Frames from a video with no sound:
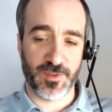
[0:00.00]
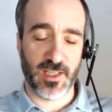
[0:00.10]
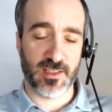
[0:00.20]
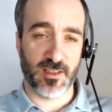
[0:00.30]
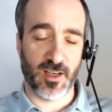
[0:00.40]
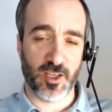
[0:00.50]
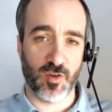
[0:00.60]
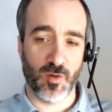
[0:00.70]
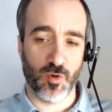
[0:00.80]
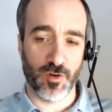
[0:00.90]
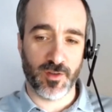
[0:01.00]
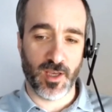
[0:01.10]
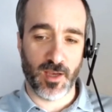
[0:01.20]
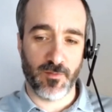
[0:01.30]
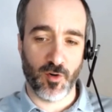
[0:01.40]
Data IQ Award
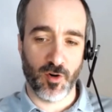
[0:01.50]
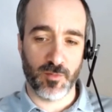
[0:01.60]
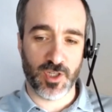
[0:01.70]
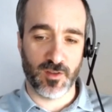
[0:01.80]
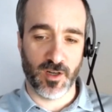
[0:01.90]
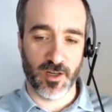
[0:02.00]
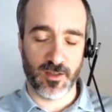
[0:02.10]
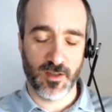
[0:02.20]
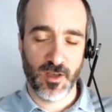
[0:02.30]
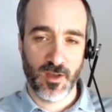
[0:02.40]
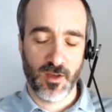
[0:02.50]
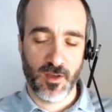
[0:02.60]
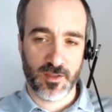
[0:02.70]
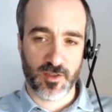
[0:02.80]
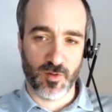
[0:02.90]
for machine learning.
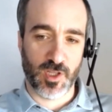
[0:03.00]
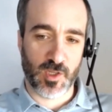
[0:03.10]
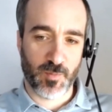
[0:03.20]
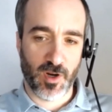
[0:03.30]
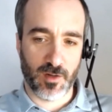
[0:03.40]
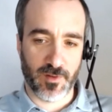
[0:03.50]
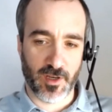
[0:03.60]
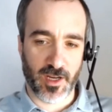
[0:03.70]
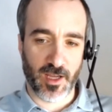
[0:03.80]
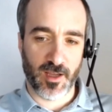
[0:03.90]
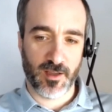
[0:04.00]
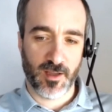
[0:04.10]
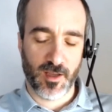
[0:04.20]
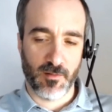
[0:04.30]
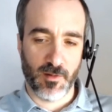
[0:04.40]
So it's part of our,
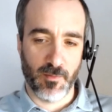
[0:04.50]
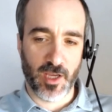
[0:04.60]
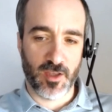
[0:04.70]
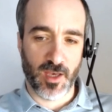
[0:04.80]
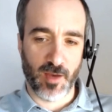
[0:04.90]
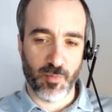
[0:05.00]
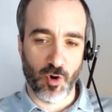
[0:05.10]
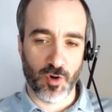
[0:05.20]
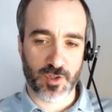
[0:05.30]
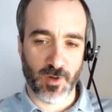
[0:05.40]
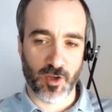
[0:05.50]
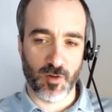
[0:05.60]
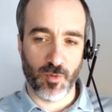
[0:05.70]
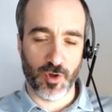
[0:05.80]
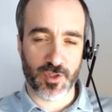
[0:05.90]
my
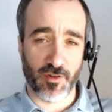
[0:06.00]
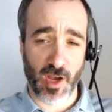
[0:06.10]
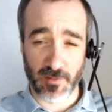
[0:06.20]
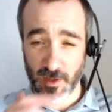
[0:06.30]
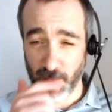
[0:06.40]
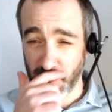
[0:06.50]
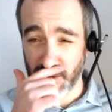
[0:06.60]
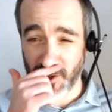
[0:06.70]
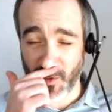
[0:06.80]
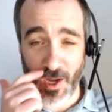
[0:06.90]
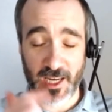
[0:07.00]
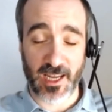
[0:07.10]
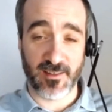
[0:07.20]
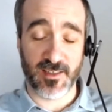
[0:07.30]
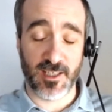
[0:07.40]
current boss, arrived in the business
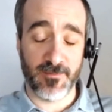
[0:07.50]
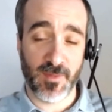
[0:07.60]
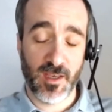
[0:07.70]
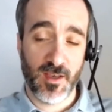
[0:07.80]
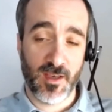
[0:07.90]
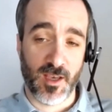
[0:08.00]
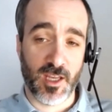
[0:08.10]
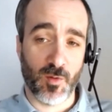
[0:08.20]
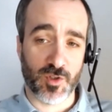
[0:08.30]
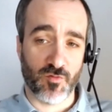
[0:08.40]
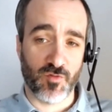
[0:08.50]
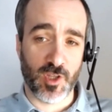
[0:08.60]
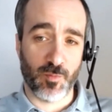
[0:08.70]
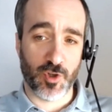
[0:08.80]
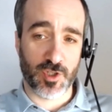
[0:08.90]
2019, and he was
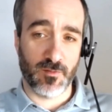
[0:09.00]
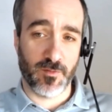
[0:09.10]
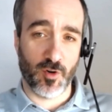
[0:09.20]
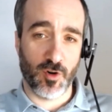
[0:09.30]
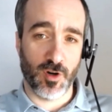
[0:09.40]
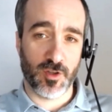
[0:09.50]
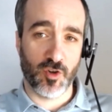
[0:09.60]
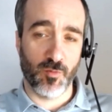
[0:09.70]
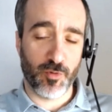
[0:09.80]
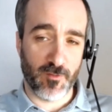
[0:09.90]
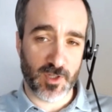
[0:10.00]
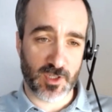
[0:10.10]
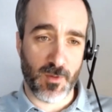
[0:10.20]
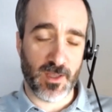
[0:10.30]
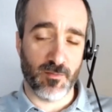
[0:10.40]
really pushing for improvements to
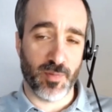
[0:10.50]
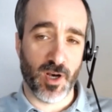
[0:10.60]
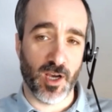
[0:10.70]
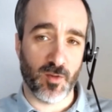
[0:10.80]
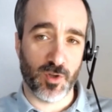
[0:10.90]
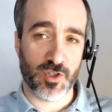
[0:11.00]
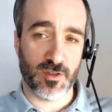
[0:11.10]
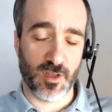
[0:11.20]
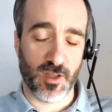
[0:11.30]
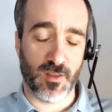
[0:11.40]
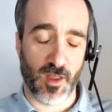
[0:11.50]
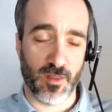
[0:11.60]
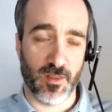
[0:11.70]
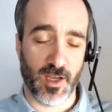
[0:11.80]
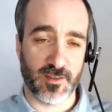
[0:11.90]
be made in PI, which
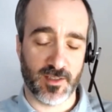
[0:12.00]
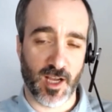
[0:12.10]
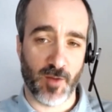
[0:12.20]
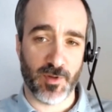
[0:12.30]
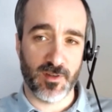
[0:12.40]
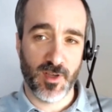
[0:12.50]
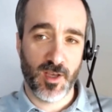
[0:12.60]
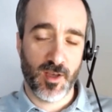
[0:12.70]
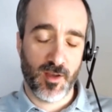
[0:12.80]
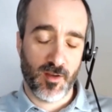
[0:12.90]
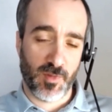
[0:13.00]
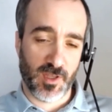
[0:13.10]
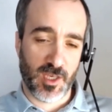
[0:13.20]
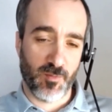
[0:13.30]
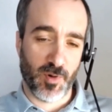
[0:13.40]
that did happen. But the
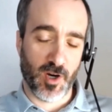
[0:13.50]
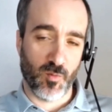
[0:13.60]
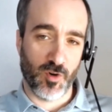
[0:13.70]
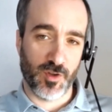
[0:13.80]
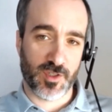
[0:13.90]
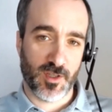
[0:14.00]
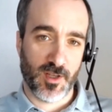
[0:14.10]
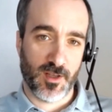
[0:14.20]
key part was,